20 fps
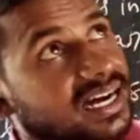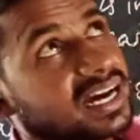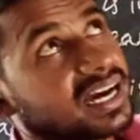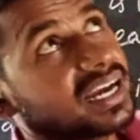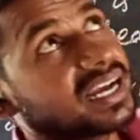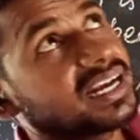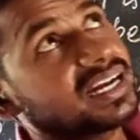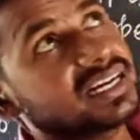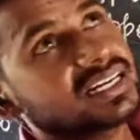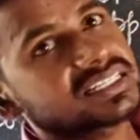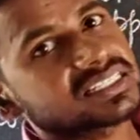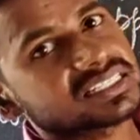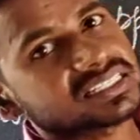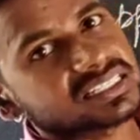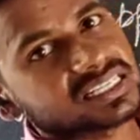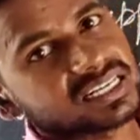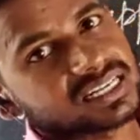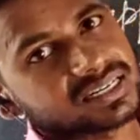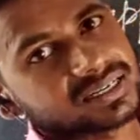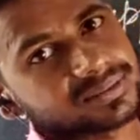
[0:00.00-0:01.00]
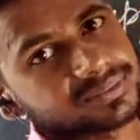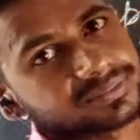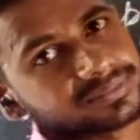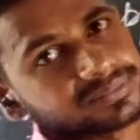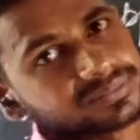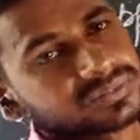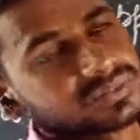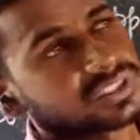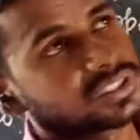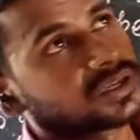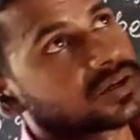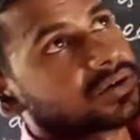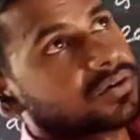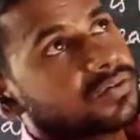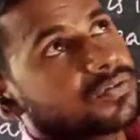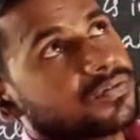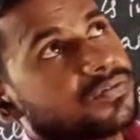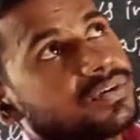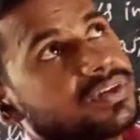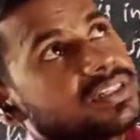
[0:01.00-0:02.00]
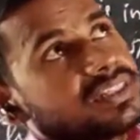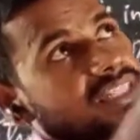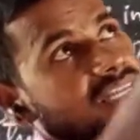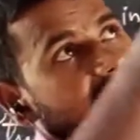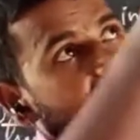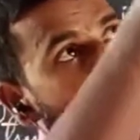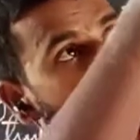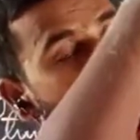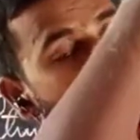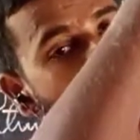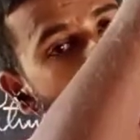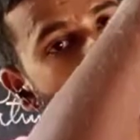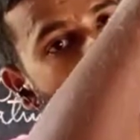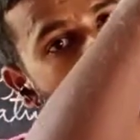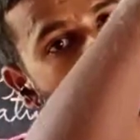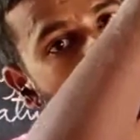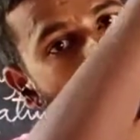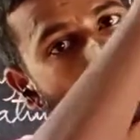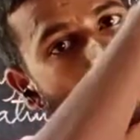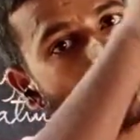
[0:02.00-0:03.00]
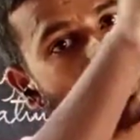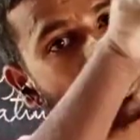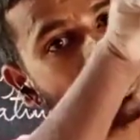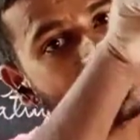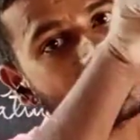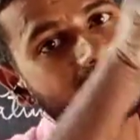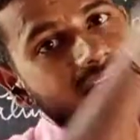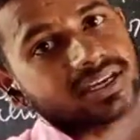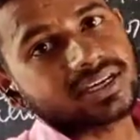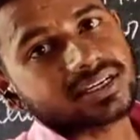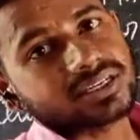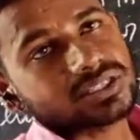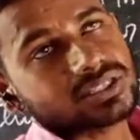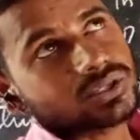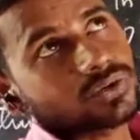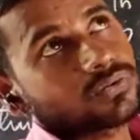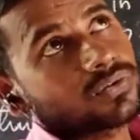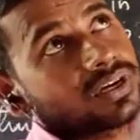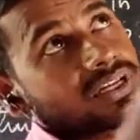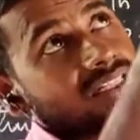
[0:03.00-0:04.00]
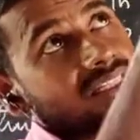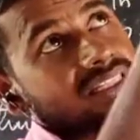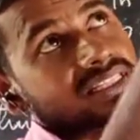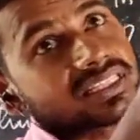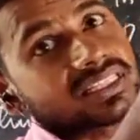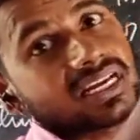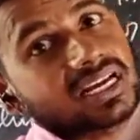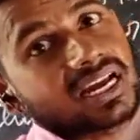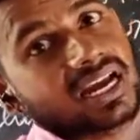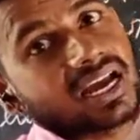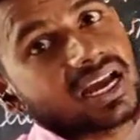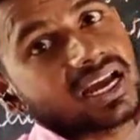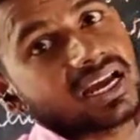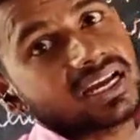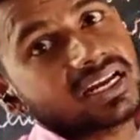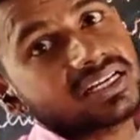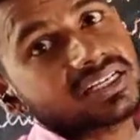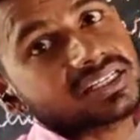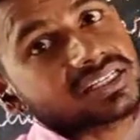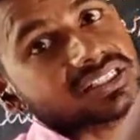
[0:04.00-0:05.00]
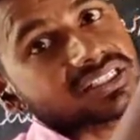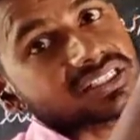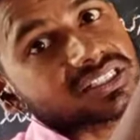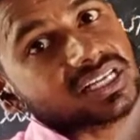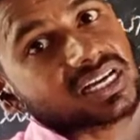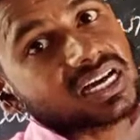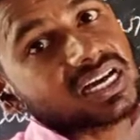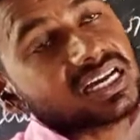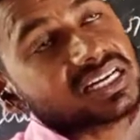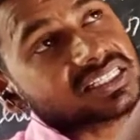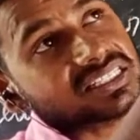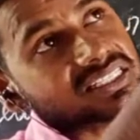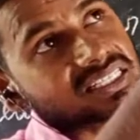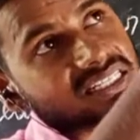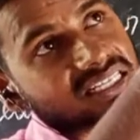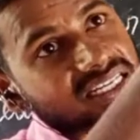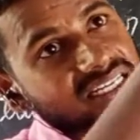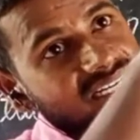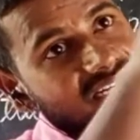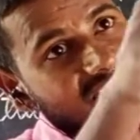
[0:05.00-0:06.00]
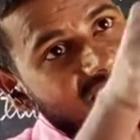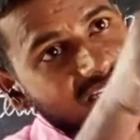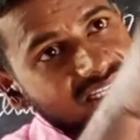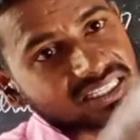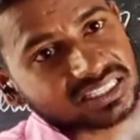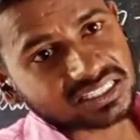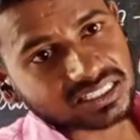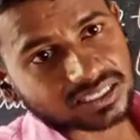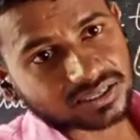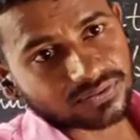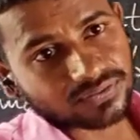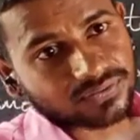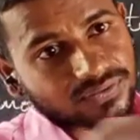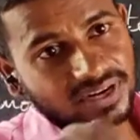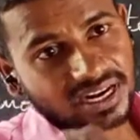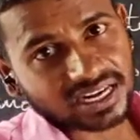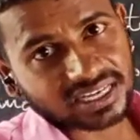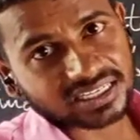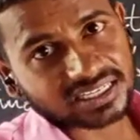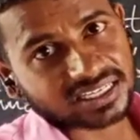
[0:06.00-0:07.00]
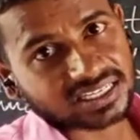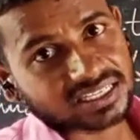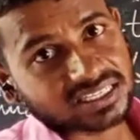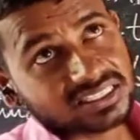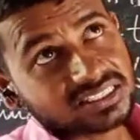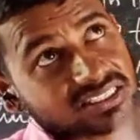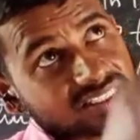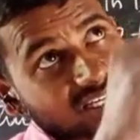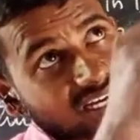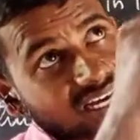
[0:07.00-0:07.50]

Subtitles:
and sun. With the help of all layers, when that star's light is refracting,